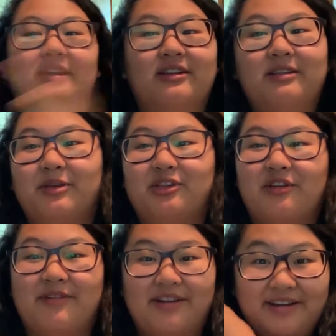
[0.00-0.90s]
Here's a picture of
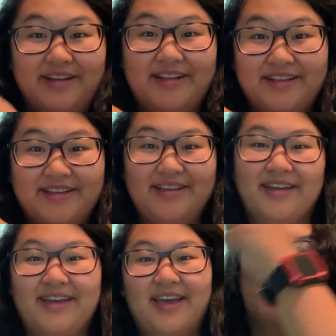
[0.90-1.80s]
her.
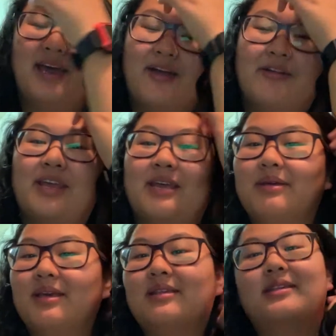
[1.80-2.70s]
Her name
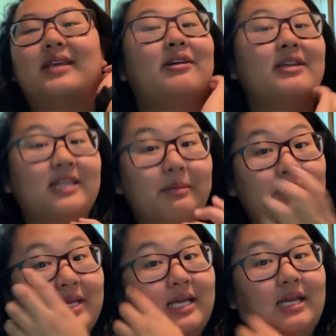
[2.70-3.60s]
is
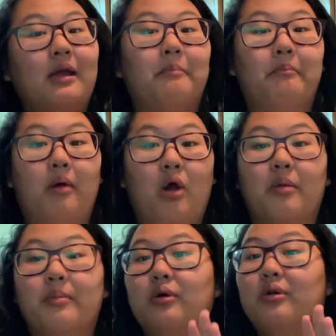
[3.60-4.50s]
Serendipity
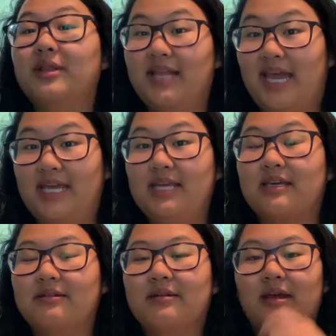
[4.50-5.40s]
Marble Lake.
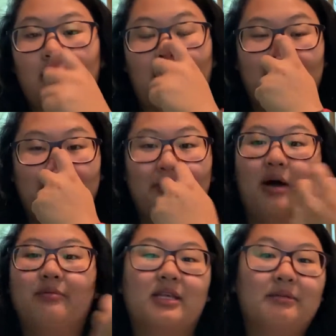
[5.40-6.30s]
Um,
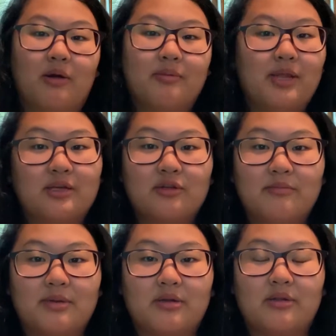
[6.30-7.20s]
obviously, Marble Lake is her
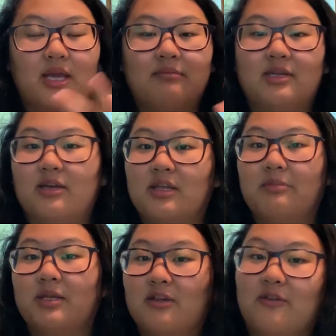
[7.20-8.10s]
middle name.
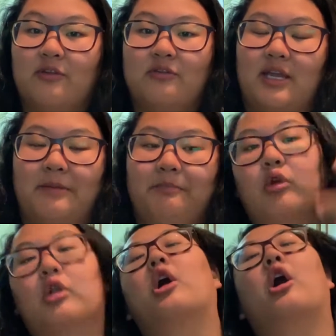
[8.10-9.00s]
Serendipity is her first name. We're
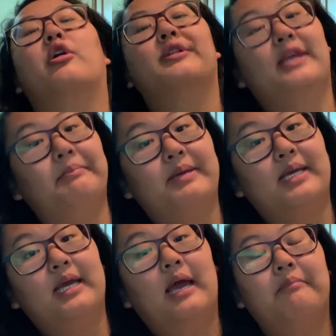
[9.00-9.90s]
going to call her
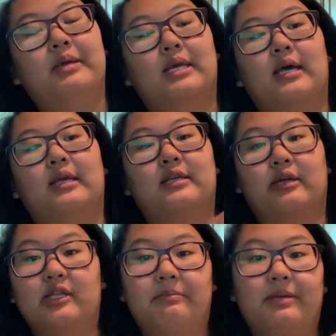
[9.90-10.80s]
Dippy because
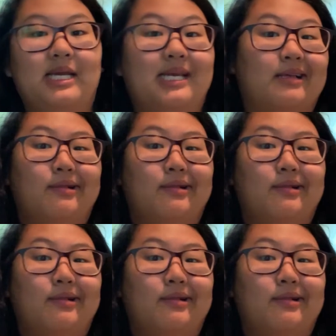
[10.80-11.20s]
serendipity is a